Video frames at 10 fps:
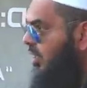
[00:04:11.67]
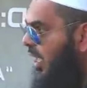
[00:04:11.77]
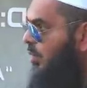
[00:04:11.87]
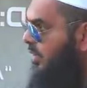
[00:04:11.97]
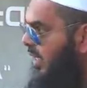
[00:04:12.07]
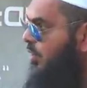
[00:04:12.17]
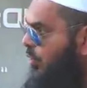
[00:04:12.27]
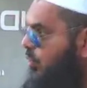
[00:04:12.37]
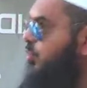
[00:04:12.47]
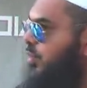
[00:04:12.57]
Allah will then
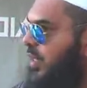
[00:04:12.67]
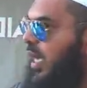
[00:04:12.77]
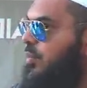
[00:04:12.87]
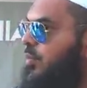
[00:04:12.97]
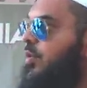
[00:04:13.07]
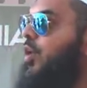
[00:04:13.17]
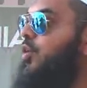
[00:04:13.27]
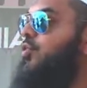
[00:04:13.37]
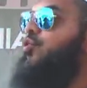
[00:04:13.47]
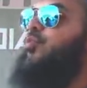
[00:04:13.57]
hold you accountable
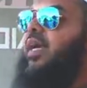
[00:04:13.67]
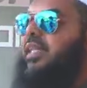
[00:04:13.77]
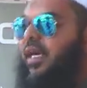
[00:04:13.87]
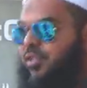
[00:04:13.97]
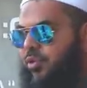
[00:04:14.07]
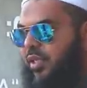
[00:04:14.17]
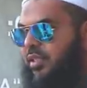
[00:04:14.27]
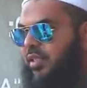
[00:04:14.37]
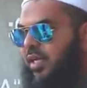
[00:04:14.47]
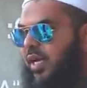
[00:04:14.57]
because you made that choice.
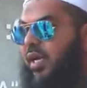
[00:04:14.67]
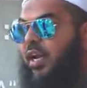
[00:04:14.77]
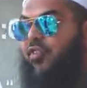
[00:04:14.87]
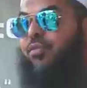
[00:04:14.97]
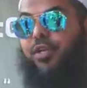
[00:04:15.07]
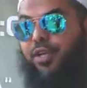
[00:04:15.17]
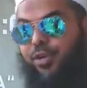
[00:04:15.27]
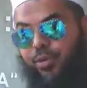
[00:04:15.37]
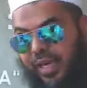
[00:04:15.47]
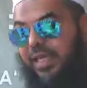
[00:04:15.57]
Now, from the
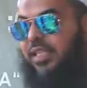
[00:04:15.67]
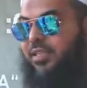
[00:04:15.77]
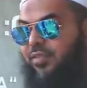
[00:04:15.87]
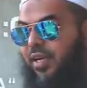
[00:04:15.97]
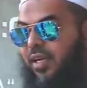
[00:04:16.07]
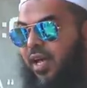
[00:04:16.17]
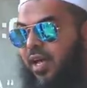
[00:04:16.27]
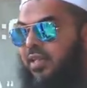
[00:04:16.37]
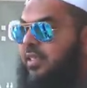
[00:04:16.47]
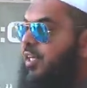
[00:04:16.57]
greatness of
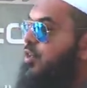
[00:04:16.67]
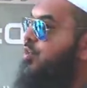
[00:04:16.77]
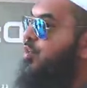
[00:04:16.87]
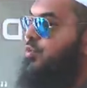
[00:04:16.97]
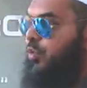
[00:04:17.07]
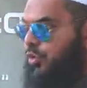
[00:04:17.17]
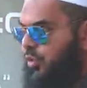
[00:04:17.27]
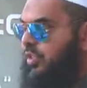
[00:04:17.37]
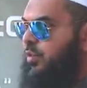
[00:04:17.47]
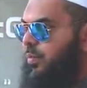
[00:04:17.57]
Allah is that He knows what
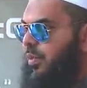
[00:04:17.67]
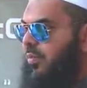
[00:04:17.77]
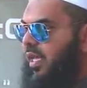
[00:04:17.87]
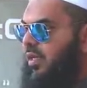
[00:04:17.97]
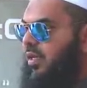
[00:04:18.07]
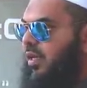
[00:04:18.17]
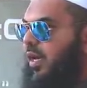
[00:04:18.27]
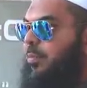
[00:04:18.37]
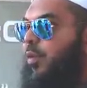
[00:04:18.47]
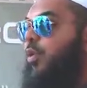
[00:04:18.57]
choices will be made.
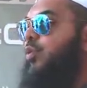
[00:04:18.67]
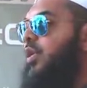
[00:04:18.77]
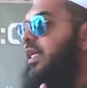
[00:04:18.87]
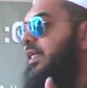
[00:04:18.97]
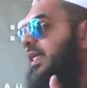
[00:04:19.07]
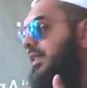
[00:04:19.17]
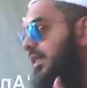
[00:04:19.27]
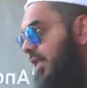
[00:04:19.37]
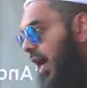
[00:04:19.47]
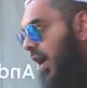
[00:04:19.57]
But what He is
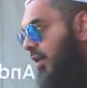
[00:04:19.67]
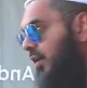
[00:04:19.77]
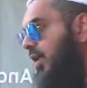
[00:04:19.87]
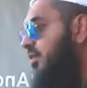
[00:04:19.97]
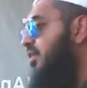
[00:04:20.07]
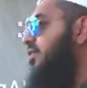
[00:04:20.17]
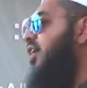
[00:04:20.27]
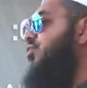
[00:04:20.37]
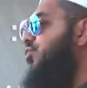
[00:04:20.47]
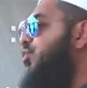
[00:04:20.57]
not is He does
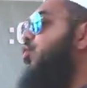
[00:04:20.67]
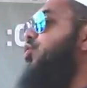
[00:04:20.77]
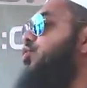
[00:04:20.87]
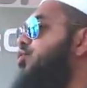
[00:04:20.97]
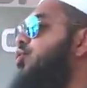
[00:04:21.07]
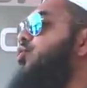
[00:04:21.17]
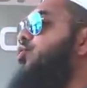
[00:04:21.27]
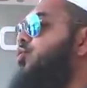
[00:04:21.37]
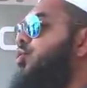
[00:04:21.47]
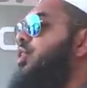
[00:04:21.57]
not force
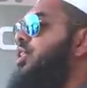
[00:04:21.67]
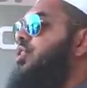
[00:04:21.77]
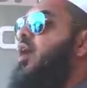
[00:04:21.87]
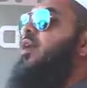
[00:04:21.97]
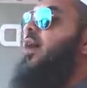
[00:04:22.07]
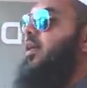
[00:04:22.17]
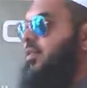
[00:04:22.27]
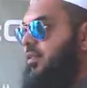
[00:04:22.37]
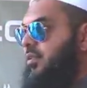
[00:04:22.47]
those choices on us.